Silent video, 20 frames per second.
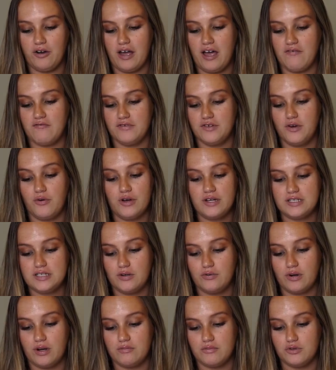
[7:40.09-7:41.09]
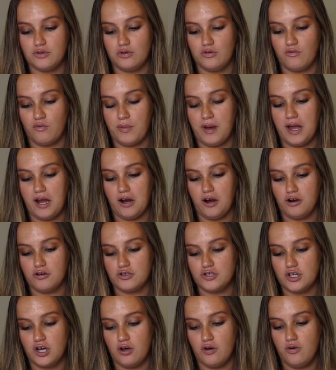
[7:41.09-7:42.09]
I have no idea what I'm doing for my hair,
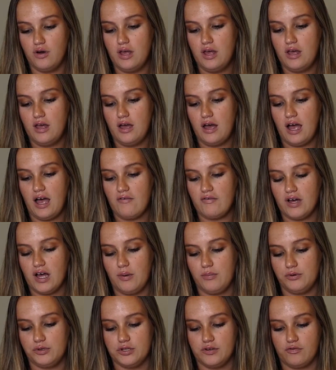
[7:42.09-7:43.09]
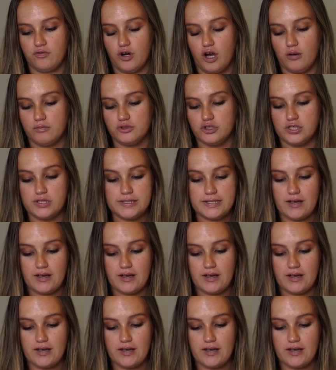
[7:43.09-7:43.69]
so I have a couple of different options.